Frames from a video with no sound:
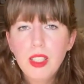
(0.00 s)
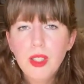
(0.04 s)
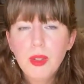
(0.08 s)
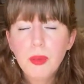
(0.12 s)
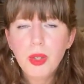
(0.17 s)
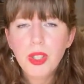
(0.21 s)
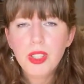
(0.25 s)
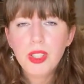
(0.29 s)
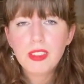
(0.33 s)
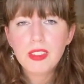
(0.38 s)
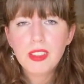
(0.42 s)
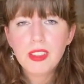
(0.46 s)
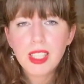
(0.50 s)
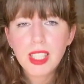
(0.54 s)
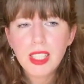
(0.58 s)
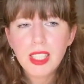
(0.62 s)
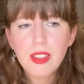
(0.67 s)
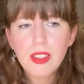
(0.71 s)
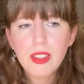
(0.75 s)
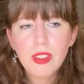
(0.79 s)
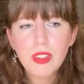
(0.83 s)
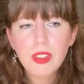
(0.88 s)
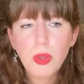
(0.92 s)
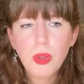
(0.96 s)
works it
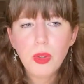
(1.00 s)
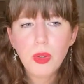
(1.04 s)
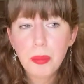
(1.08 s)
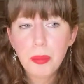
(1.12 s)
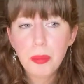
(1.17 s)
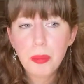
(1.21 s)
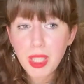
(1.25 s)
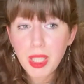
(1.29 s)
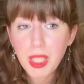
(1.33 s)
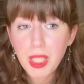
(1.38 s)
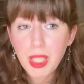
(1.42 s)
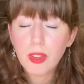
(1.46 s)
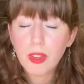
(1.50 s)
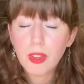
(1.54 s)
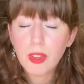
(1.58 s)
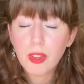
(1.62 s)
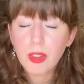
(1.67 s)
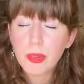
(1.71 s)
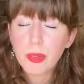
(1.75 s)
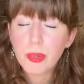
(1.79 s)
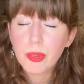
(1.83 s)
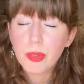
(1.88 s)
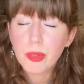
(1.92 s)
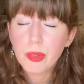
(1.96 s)
out, or B, I
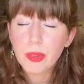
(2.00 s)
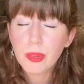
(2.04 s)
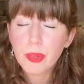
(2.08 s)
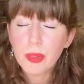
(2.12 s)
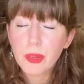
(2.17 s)
would love